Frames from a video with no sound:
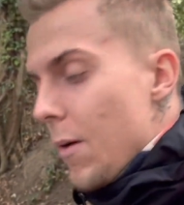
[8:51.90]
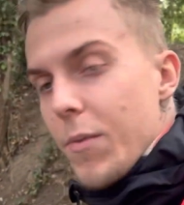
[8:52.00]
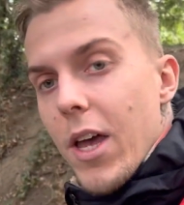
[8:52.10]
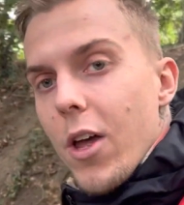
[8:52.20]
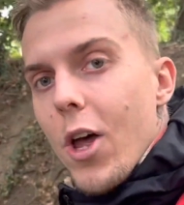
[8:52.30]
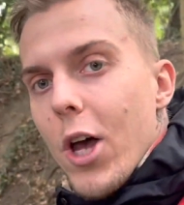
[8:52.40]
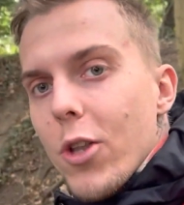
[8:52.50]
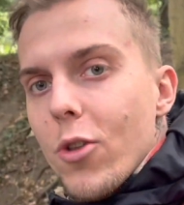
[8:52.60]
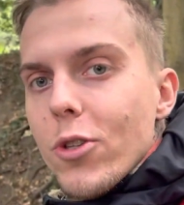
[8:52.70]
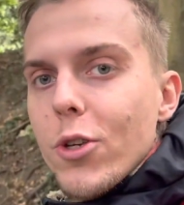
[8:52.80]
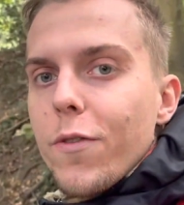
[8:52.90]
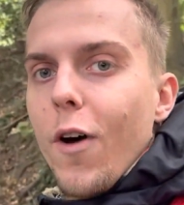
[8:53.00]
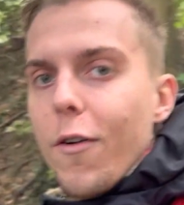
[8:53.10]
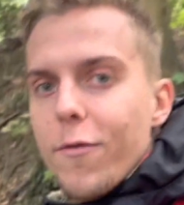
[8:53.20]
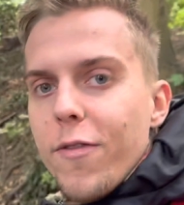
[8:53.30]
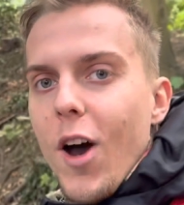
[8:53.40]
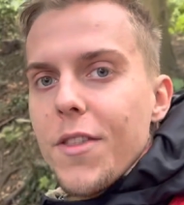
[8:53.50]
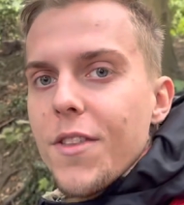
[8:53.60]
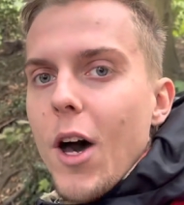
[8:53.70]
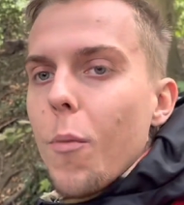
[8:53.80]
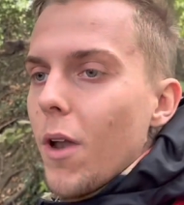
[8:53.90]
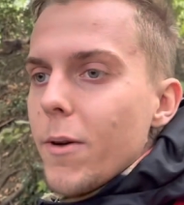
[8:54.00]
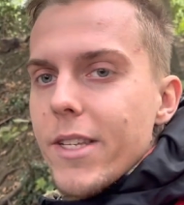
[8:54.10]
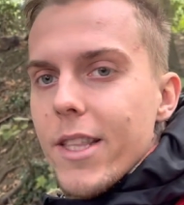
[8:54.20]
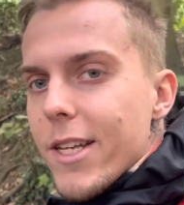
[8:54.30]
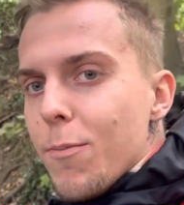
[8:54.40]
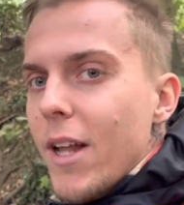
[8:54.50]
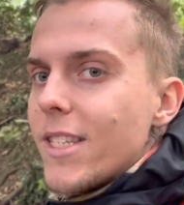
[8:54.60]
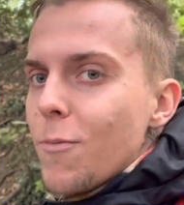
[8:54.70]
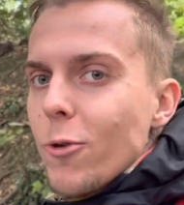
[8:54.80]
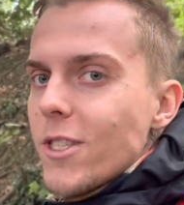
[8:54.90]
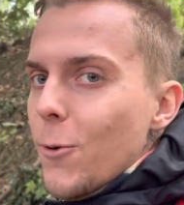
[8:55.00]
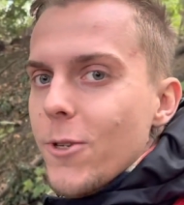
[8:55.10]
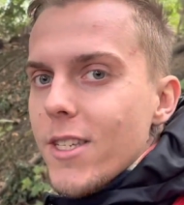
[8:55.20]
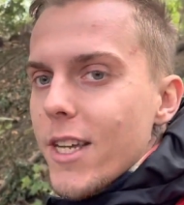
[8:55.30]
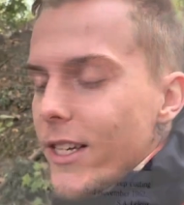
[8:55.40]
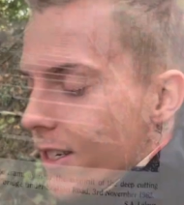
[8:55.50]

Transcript: Yeah, not too far from Finedon now, but like I said, there's plenty more still to see.